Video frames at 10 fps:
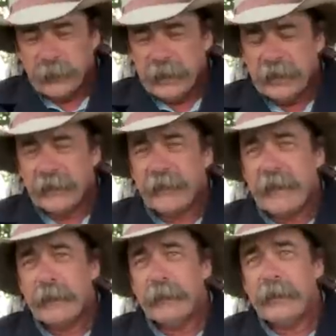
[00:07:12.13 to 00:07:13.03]
to pick our
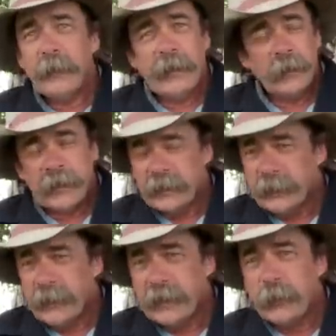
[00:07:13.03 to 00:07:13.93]
family. We don't get to
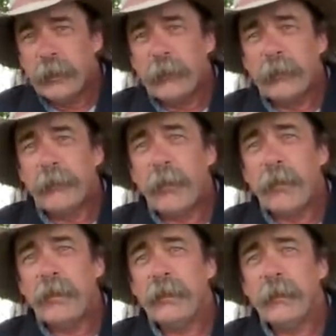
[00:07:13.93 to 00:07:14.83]
pick where we're
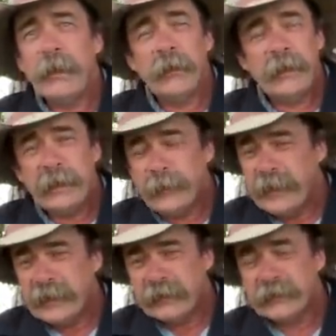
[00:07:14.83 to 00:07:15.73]
born. We don't get to
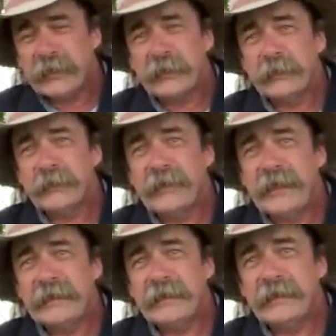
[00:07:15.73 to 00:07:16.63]
pick our
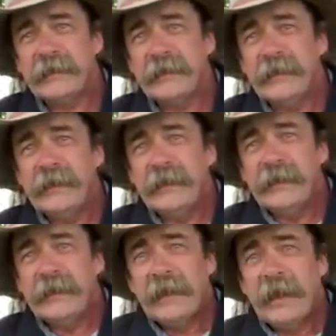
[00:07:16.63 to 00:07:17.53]
circumstances.
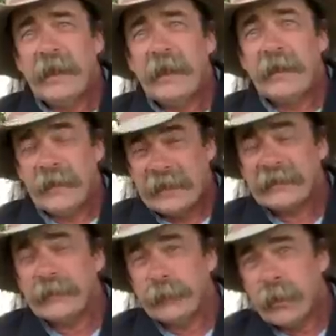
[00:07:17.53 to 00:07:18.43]
Uh, that's
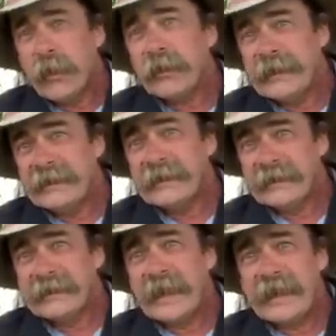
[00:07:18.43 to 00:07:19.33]
the bronc that is
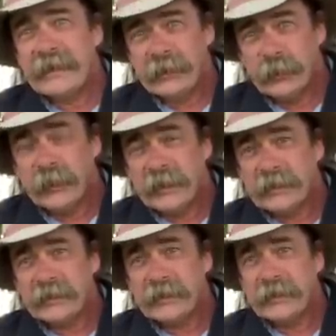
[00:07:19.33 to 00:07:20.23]
assigned to
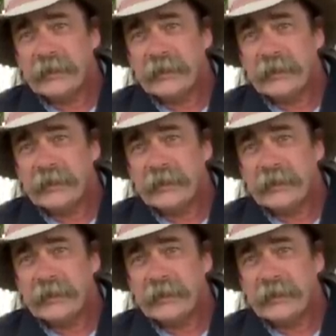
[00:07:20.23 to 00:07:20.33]
us.